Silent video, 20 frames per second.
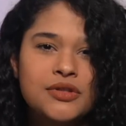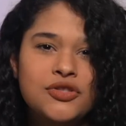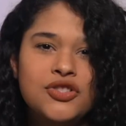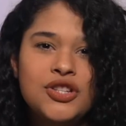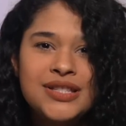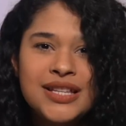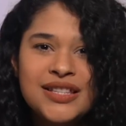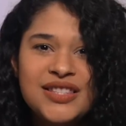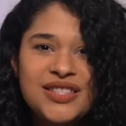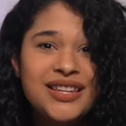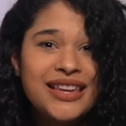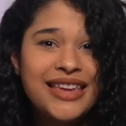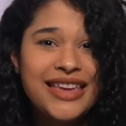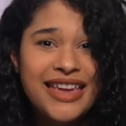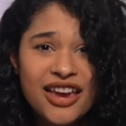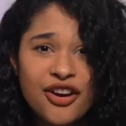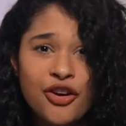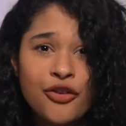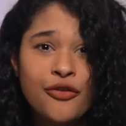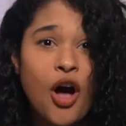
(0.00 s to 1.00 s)
Jesus took
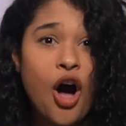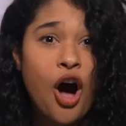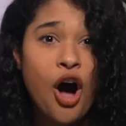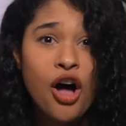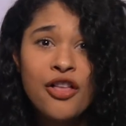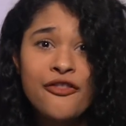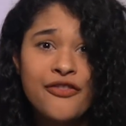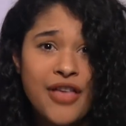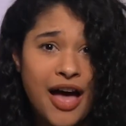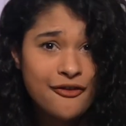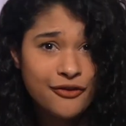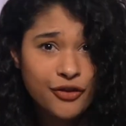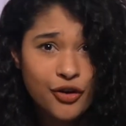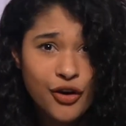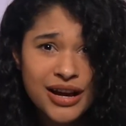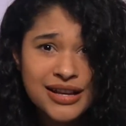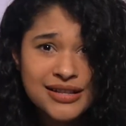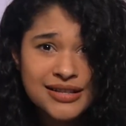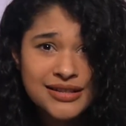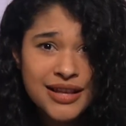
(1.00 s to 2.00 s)
care of all of that for
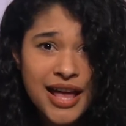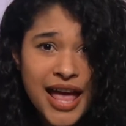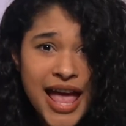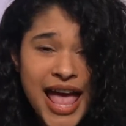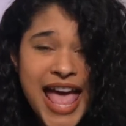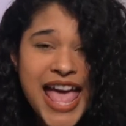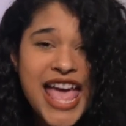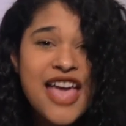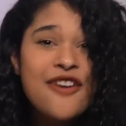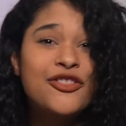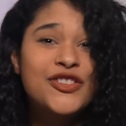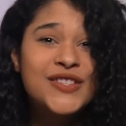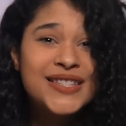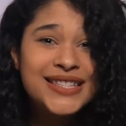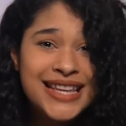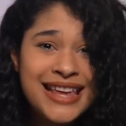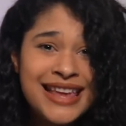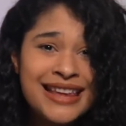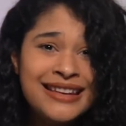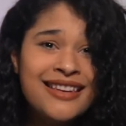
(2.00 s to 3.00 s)
us. If
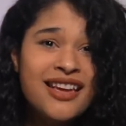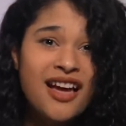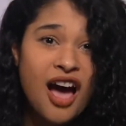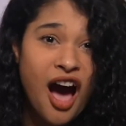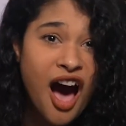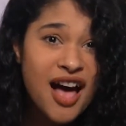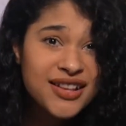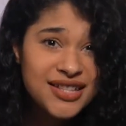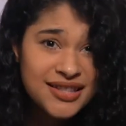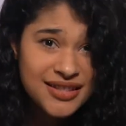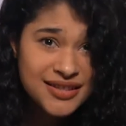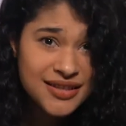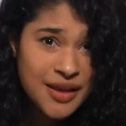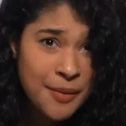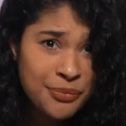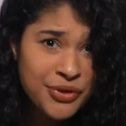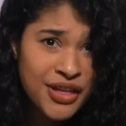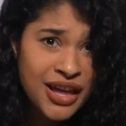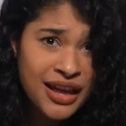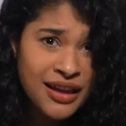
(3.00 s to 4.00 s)
sin costs
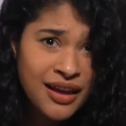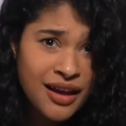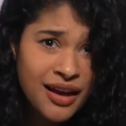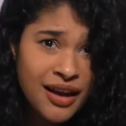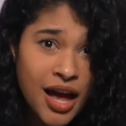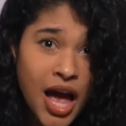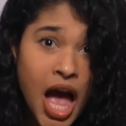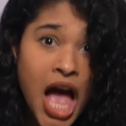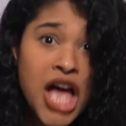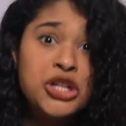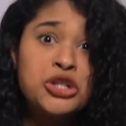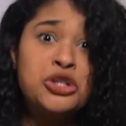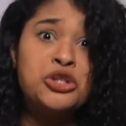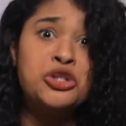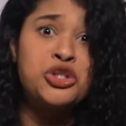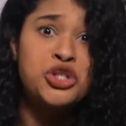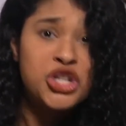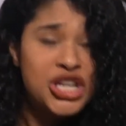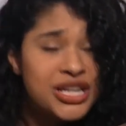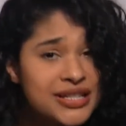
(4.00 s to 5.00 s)
something,
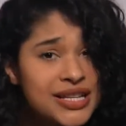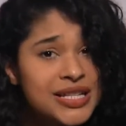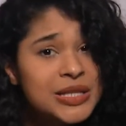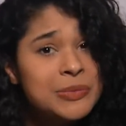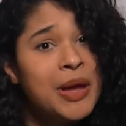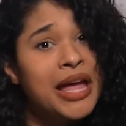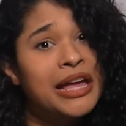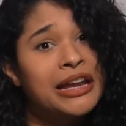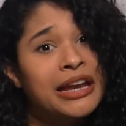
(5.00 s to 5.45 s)
Jesus paid